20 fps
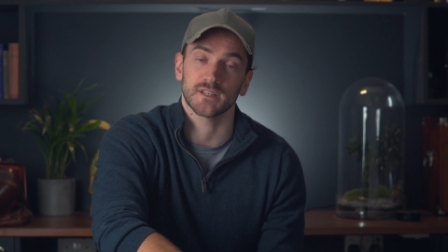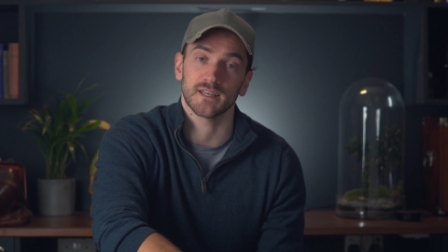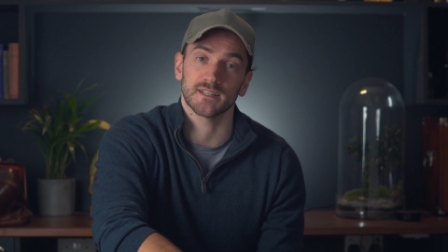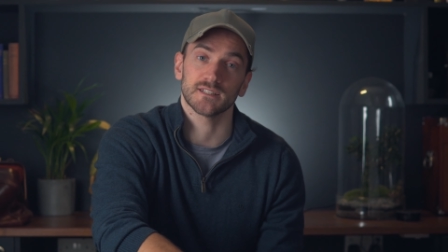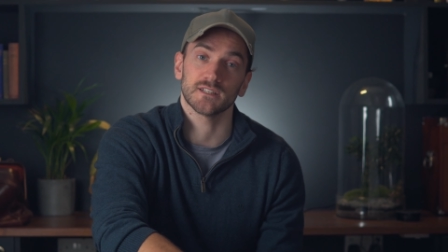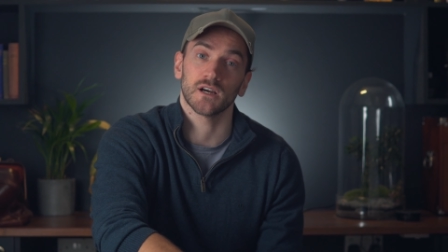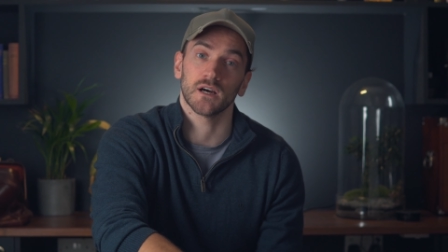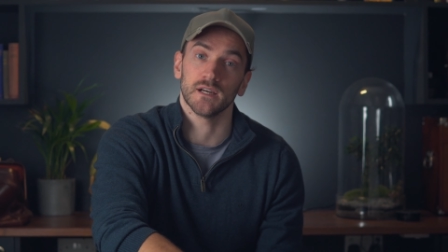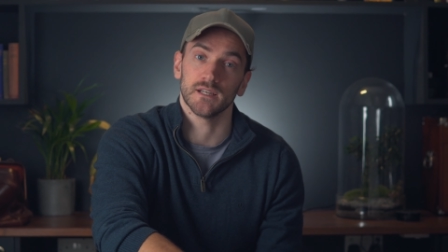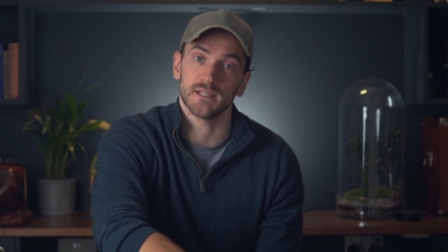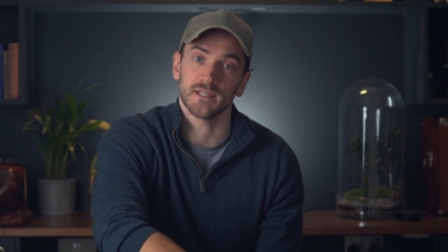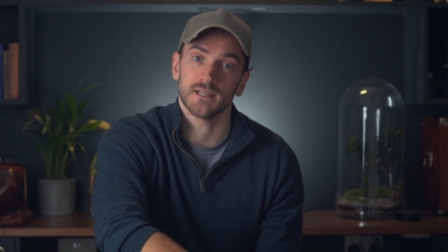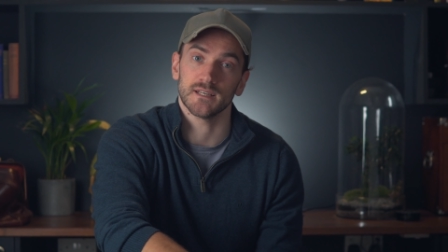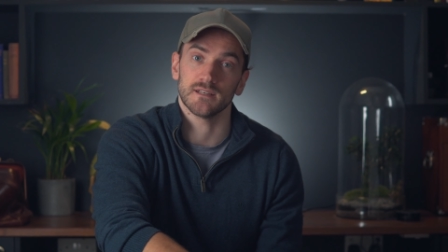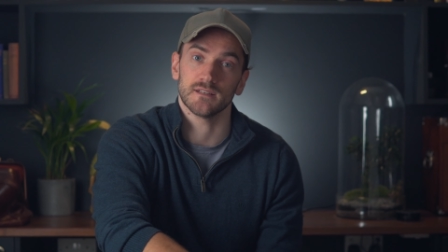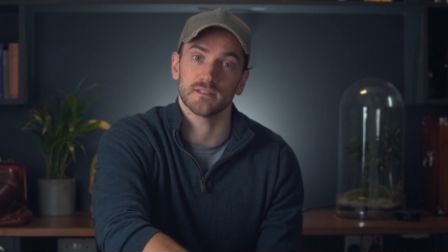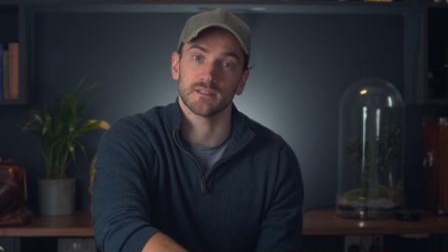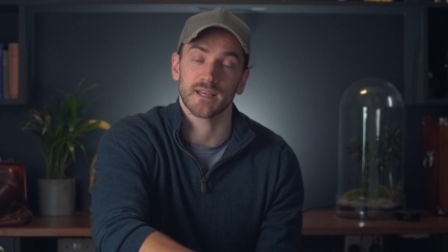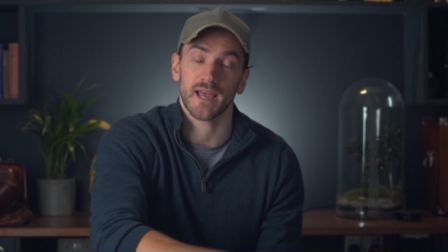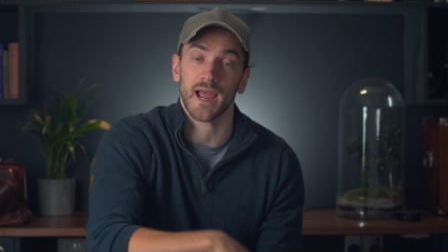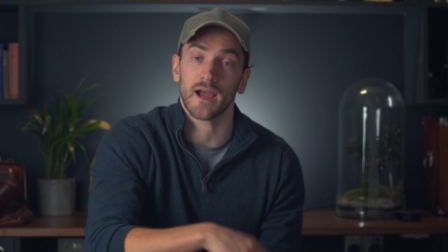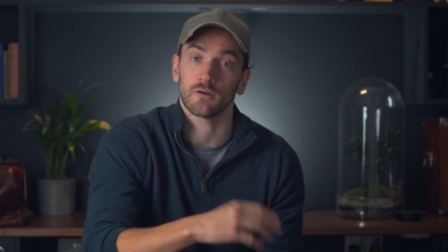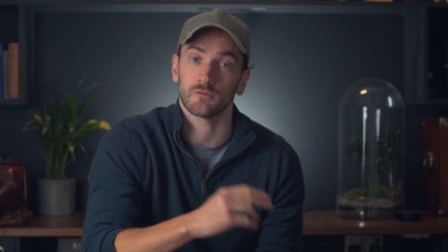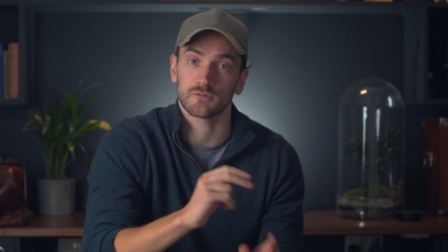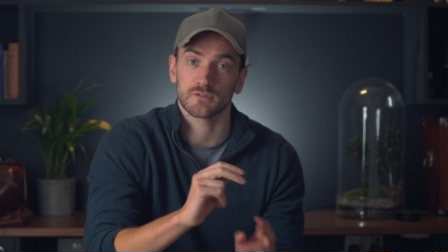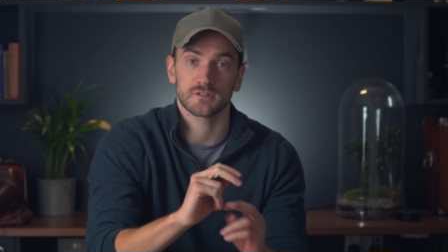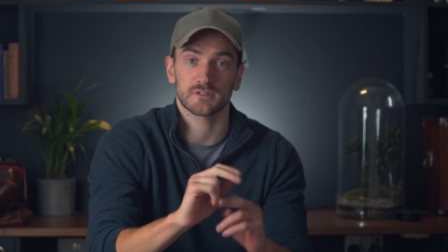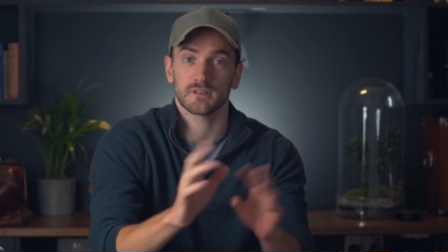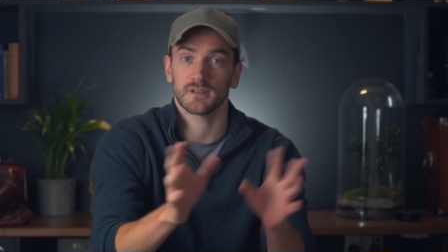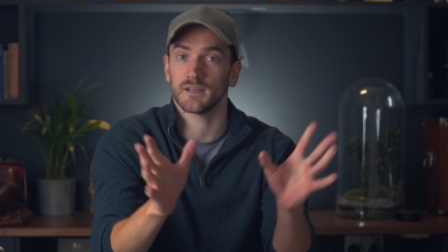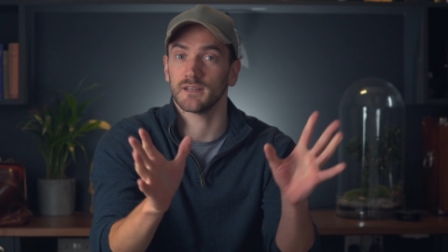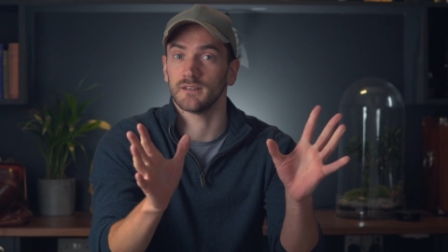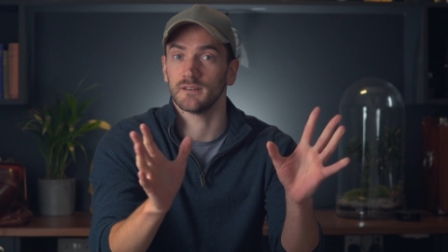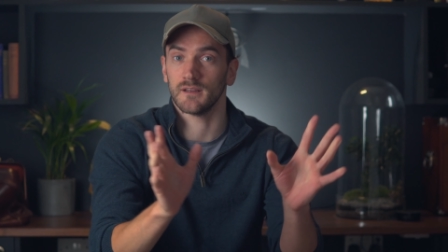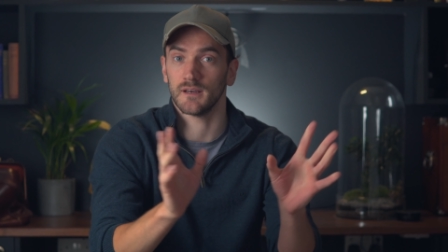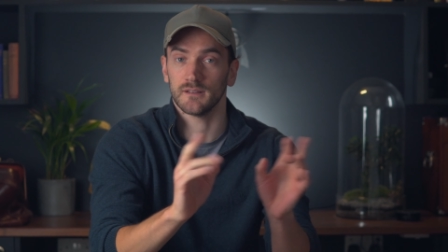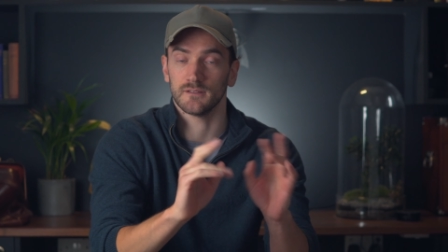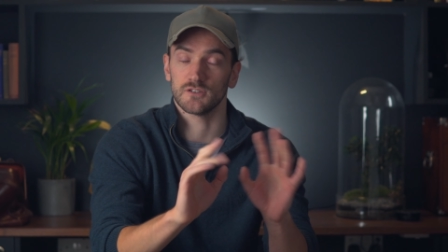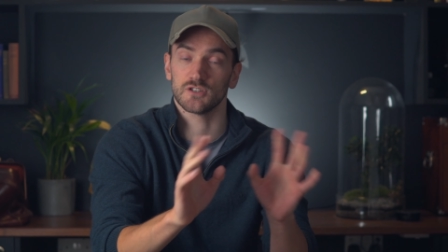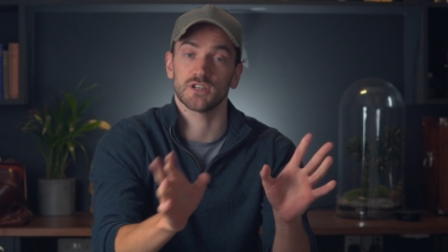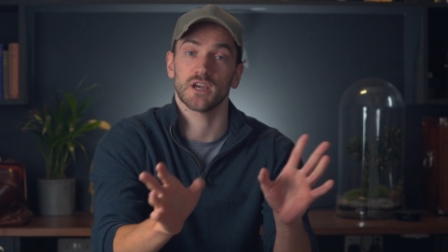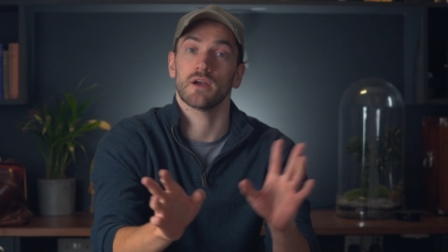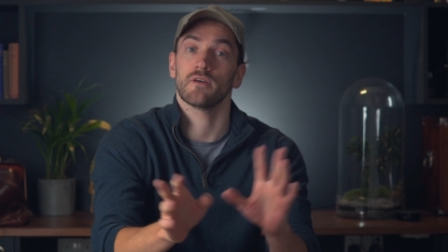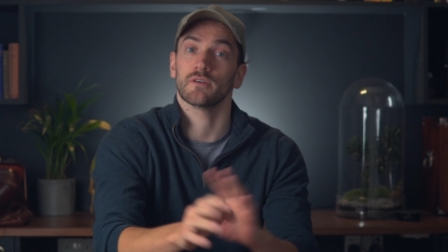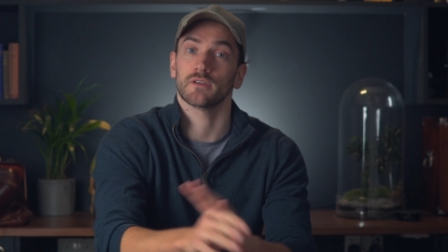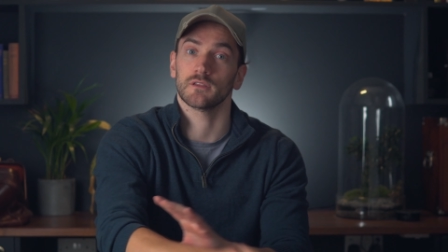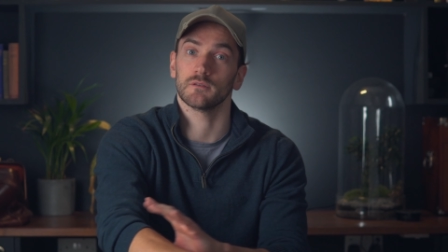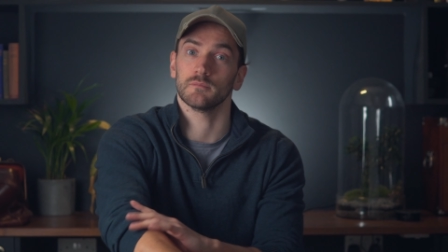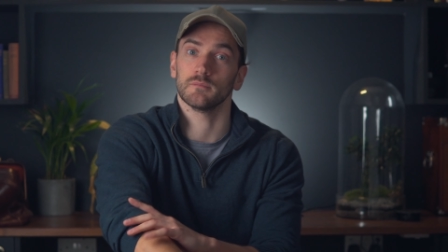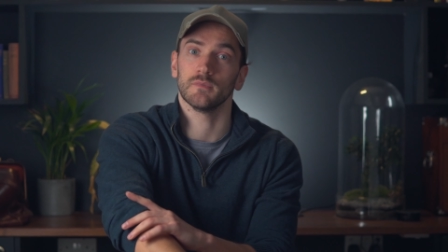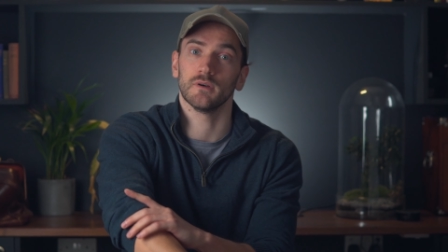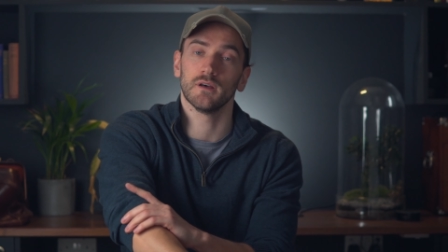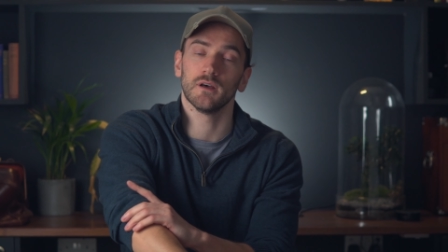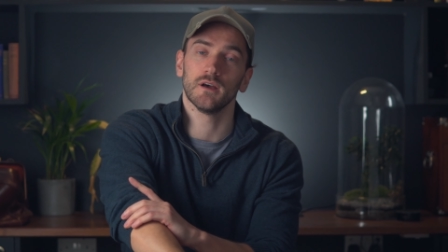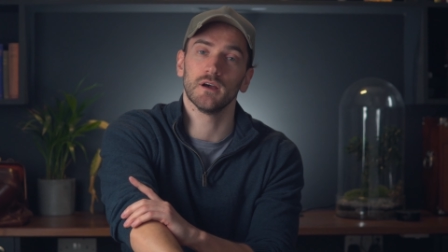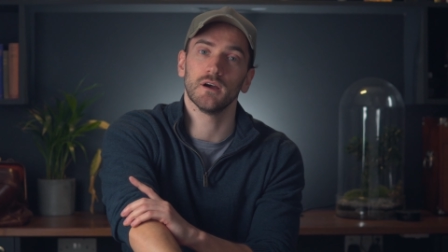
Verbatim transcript: getting ideas out and sharing them